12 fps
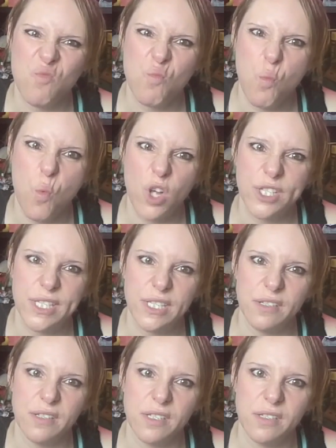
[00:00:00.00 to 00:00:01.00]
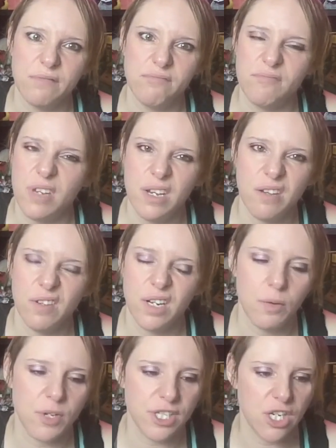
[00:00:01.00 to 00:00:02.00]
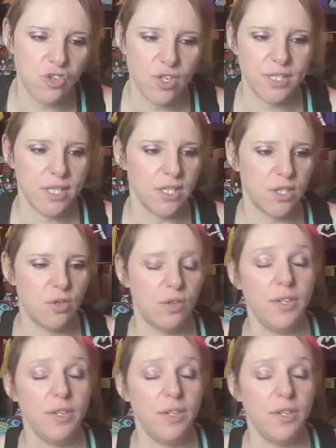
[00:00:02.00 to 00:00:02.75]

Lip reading: wasn't interesting at all.